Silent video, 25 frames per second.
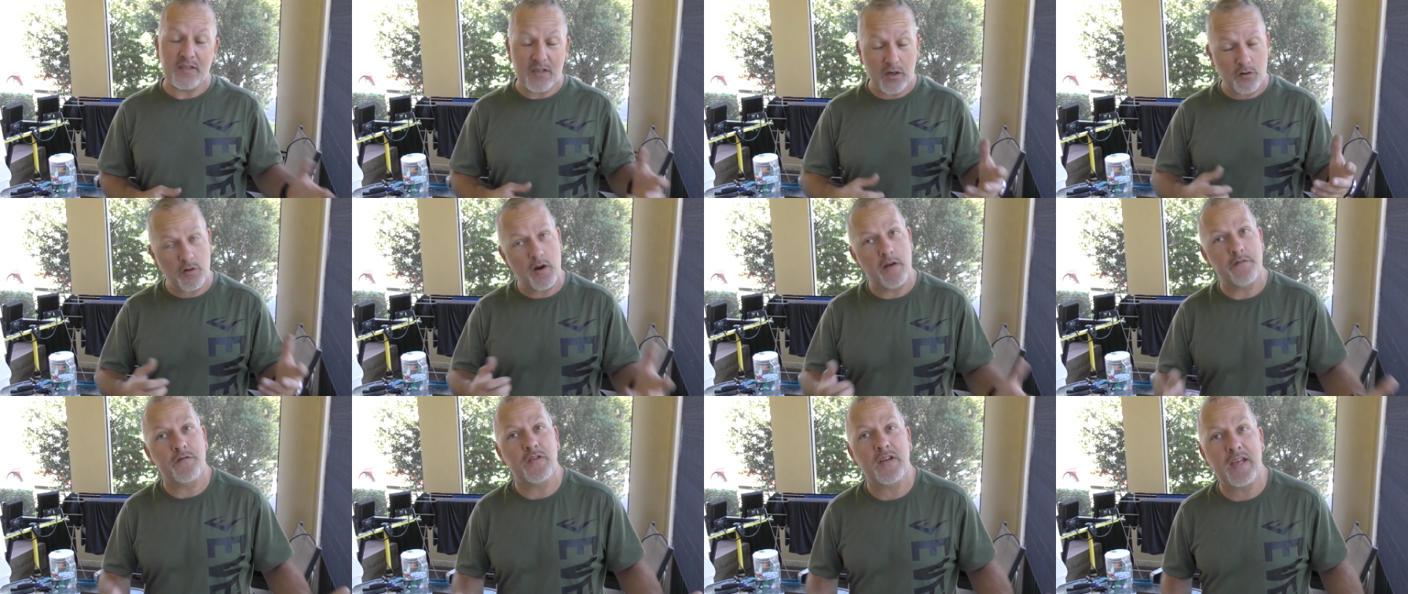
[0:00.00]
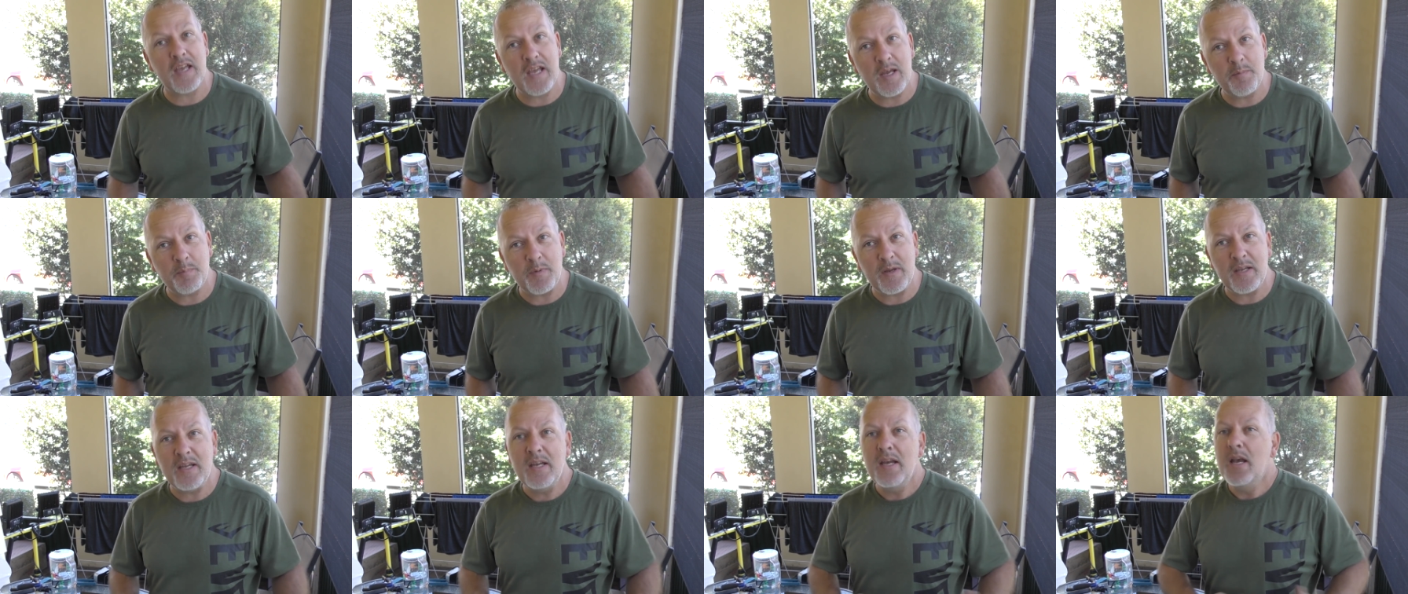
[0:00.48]
They're great for
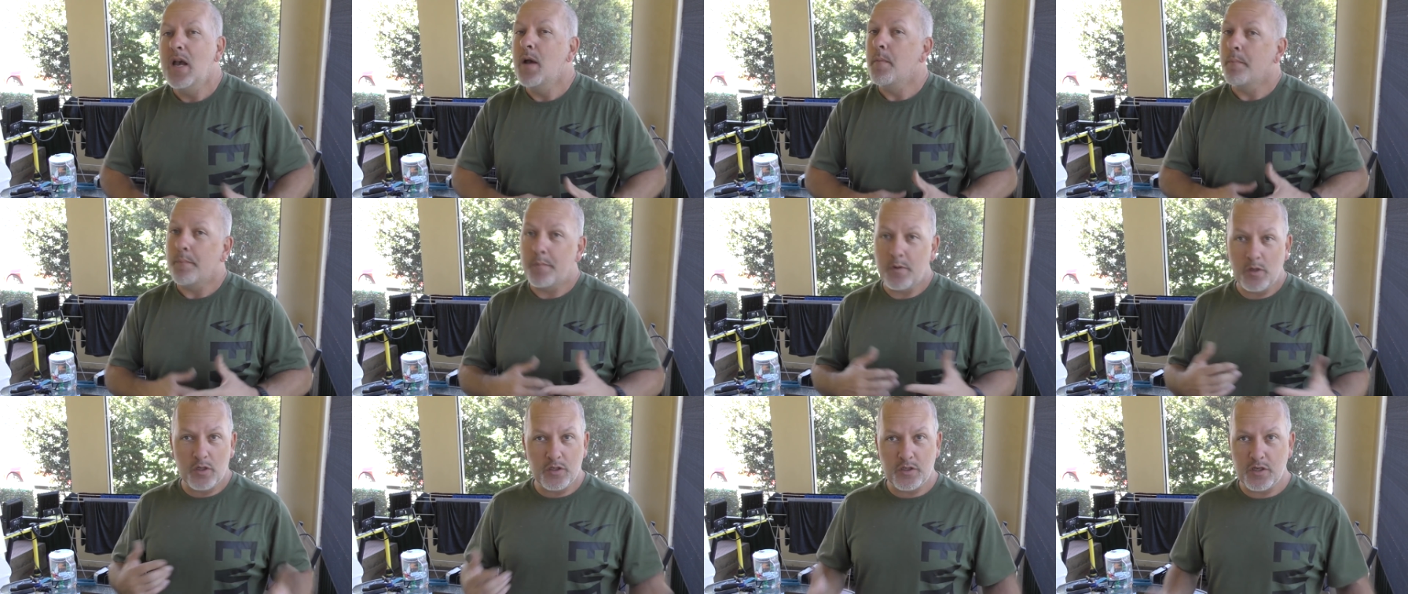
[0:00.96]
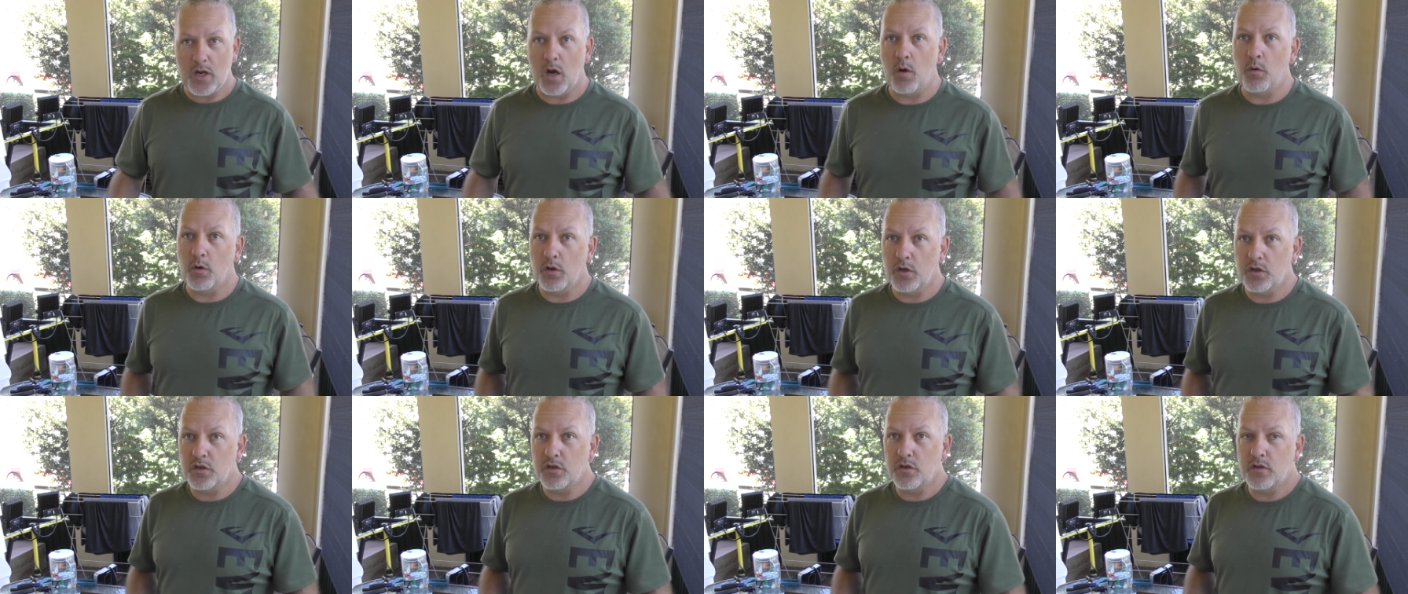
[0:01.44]
camping, but I don't
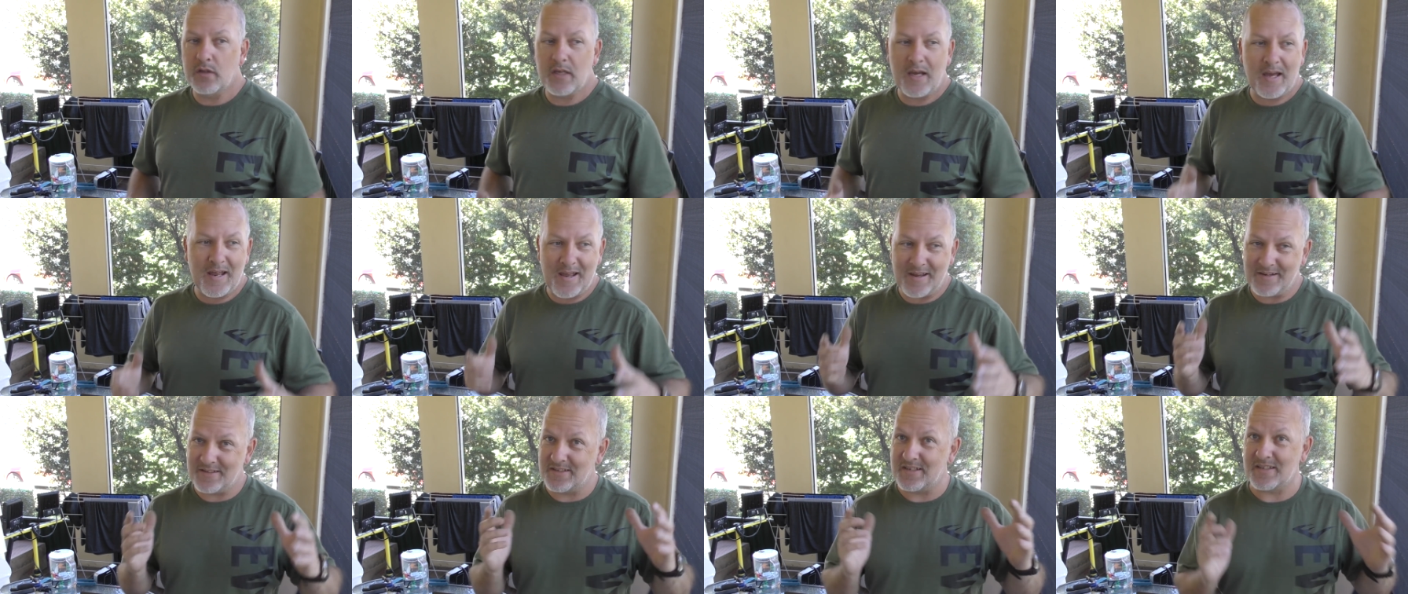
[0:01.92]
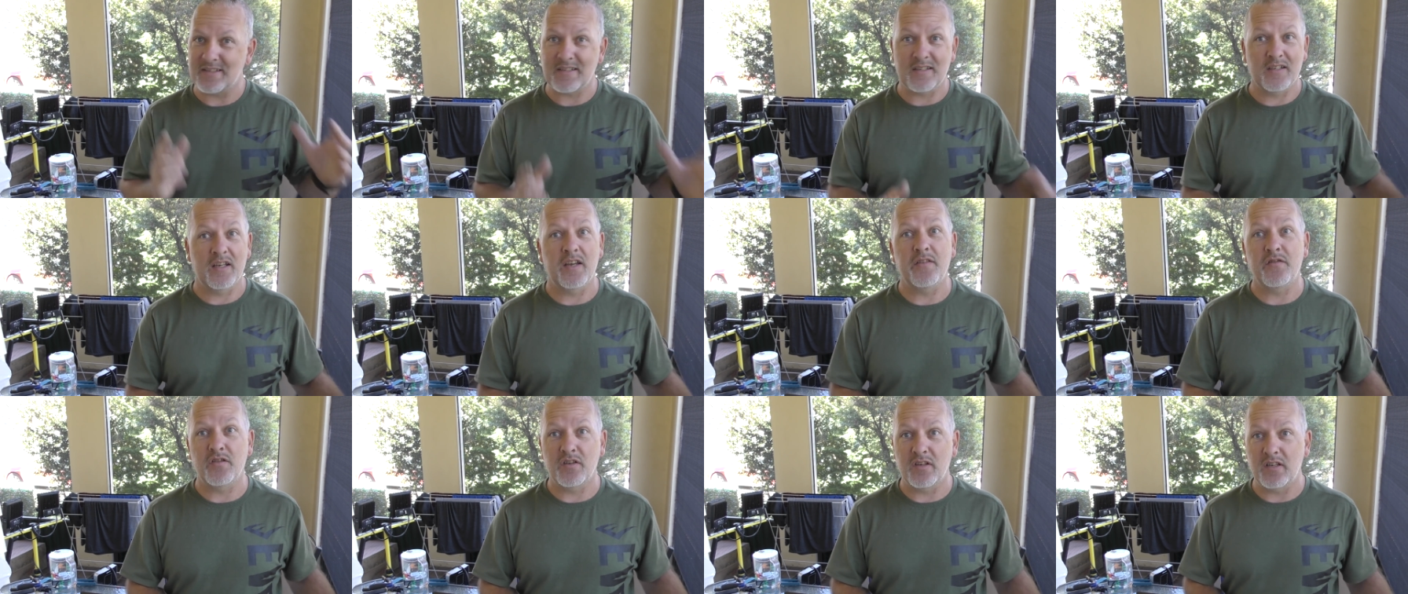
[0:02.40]
want to do that as just
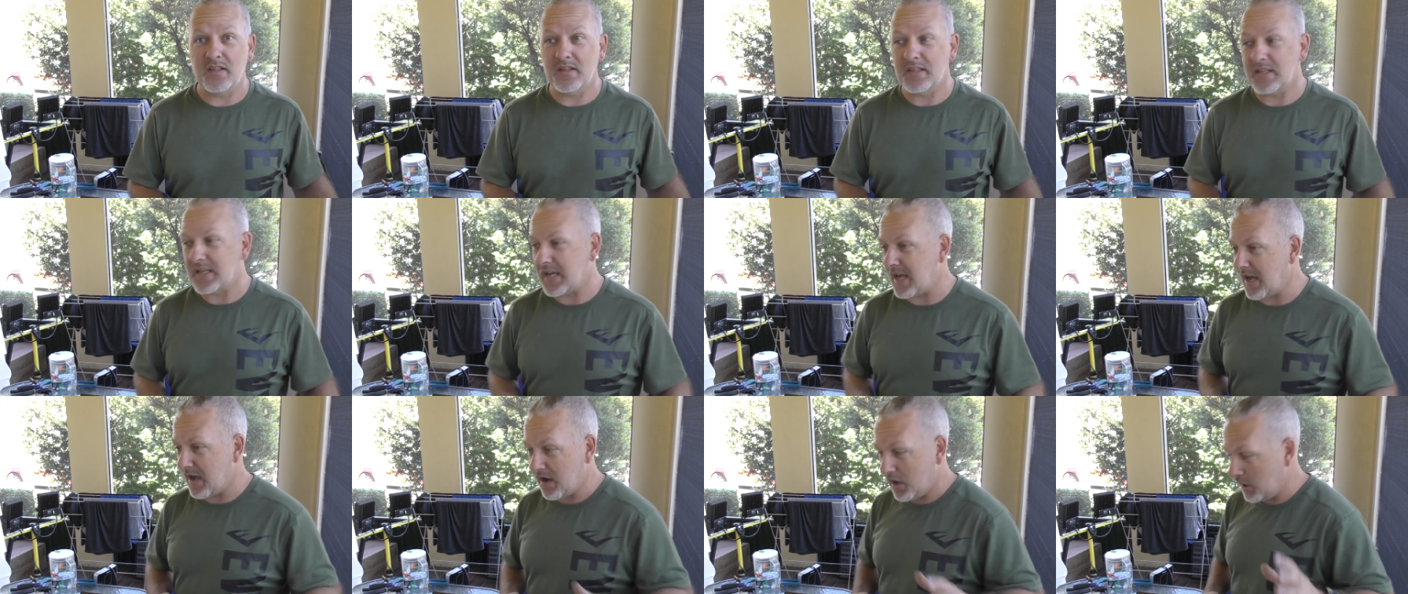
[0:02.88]
leaving it in the car.